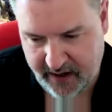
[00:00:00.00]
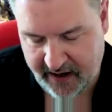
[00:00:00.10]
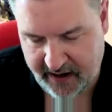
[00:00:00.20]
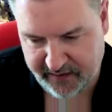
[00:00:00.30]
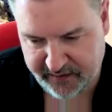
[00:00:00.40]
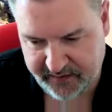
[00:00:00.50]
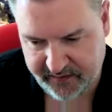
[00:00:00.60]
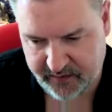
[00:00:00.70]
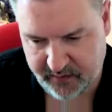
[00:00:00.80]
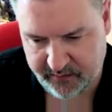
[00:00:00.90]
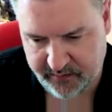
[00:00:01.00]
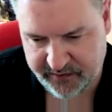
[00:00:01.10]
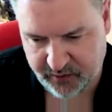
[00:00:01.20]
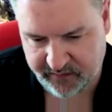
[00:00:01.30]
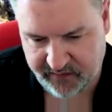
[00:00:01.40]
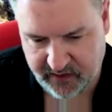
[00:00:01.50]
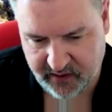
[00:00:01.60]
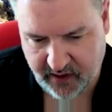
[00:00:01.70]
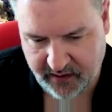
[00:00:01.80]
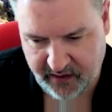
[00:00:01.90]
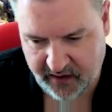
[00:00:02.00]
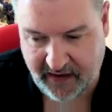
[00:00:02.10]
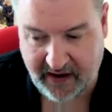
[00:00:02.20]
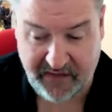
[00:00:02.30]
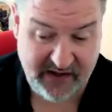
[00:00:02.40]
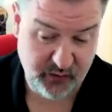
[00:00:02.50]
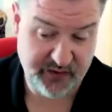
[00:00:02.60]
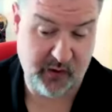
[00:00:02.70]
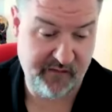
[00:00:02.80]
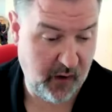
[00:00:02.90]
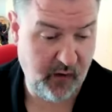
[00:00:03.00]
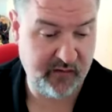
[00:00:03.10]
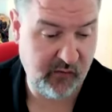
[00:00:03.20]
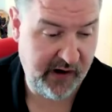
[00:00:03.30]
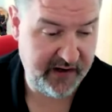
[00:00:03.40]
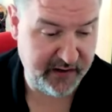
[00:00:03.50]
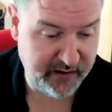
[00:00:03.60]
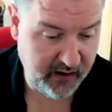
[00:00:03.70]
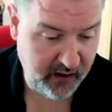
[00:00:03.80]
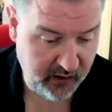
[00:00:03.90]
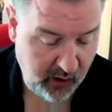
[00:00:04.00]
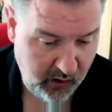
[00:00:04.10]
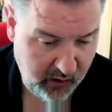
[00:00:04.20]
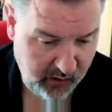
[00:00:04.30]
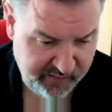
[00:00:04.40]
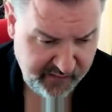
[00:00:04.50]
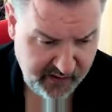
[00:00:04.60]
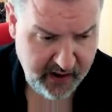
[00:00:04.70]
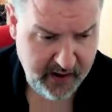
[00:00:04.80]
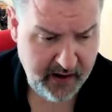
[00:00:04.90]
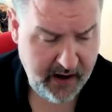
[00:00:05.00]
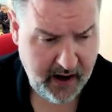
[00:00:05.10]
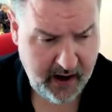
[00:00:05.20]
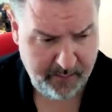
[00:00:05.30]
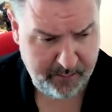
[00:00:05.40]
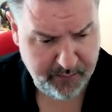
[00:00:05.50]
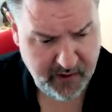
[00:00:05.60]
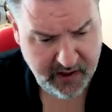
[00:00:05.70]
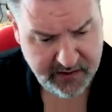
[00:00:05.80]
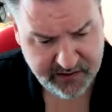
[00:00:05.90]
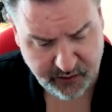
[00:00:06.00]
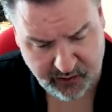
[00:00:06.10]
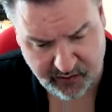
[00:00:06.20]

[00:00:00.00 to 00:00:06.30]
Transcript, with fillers: And sort of and and that that's also involved reading a lot of um, sort